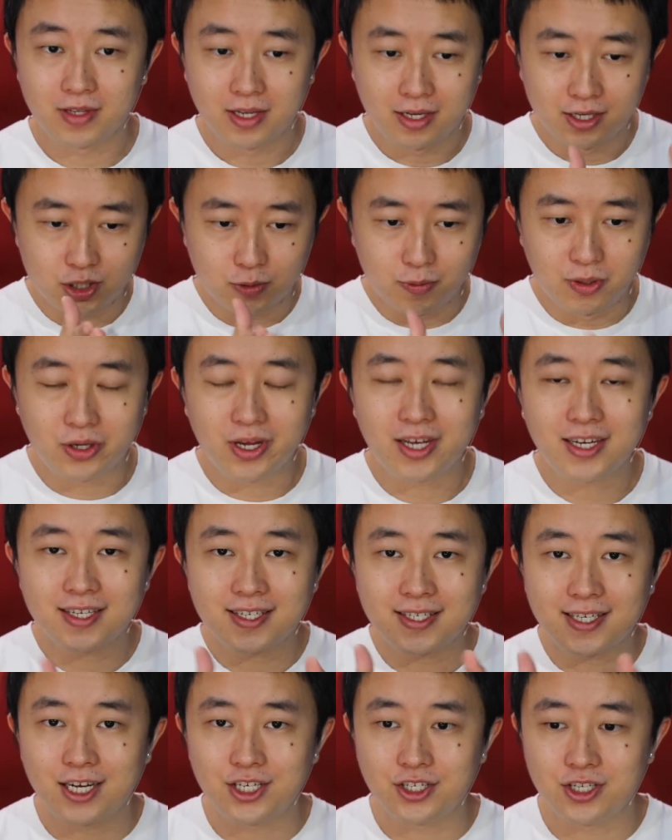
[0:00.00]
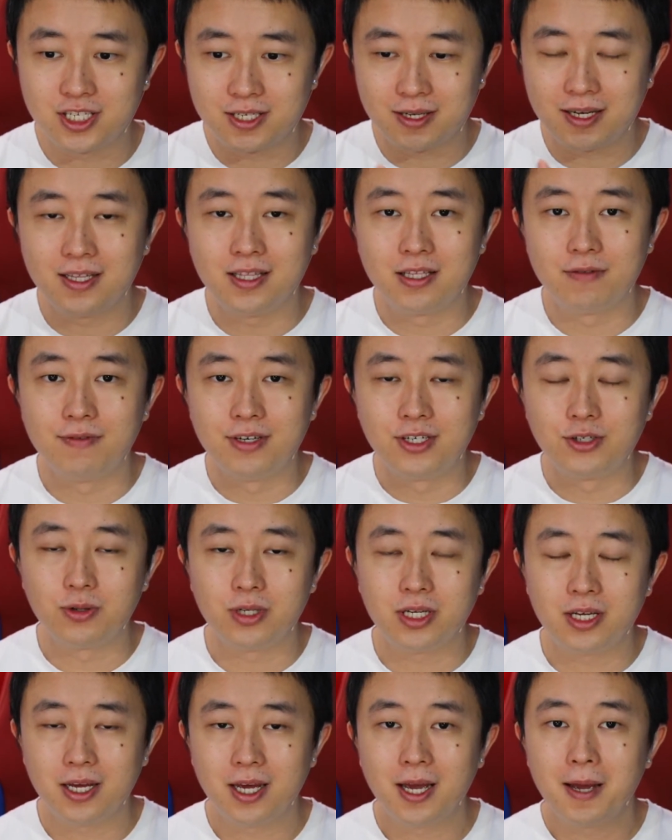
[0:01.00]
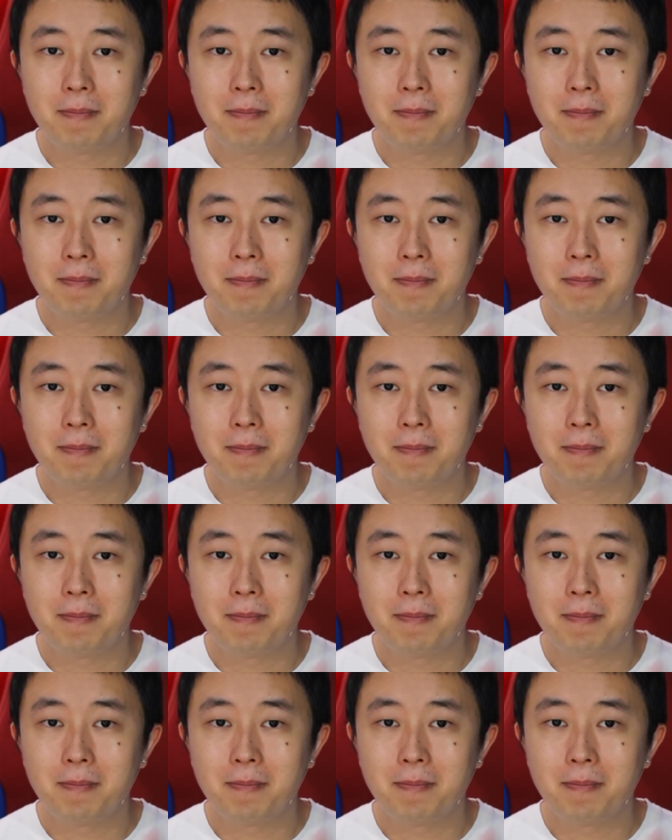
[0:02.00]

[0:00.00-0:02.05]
So we're looking at the sessions individually,